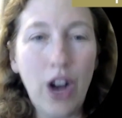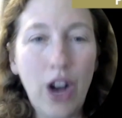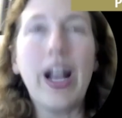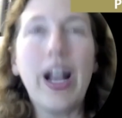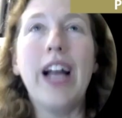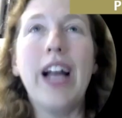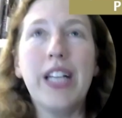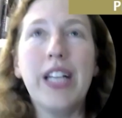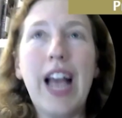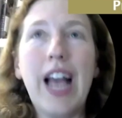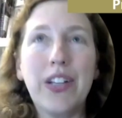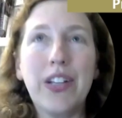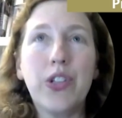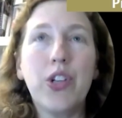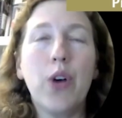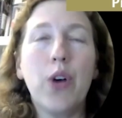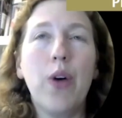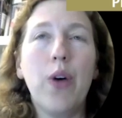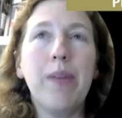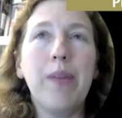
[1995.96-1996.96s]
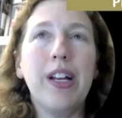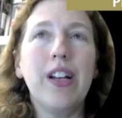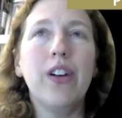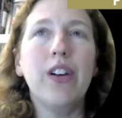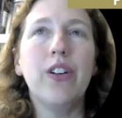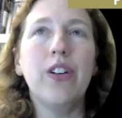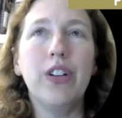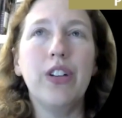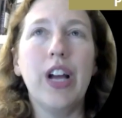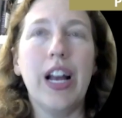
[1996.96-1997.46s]
Yeah. Well, I mean,
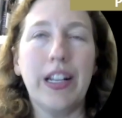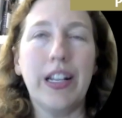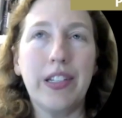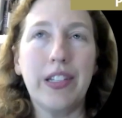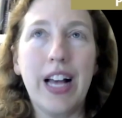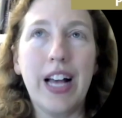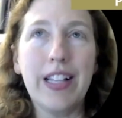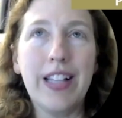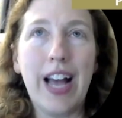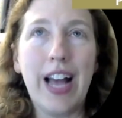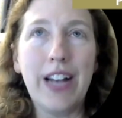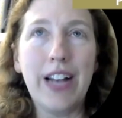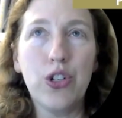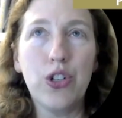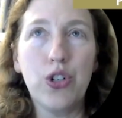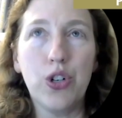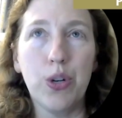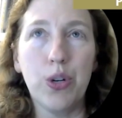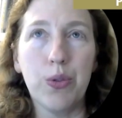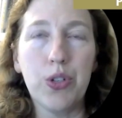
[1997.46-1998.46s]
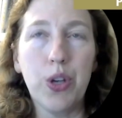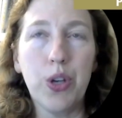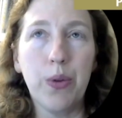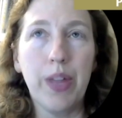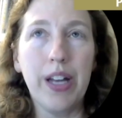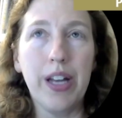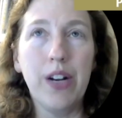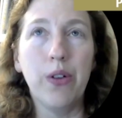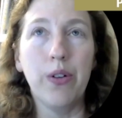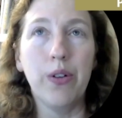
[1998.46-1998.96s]
yes, that is true. So
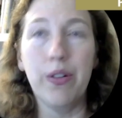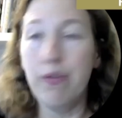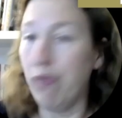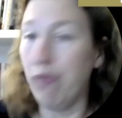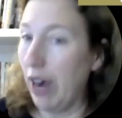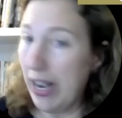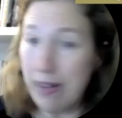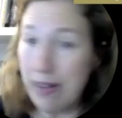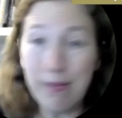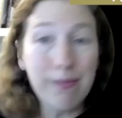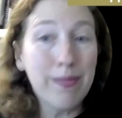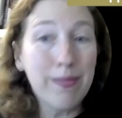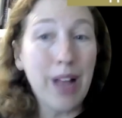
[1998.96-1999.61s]
they don't, right.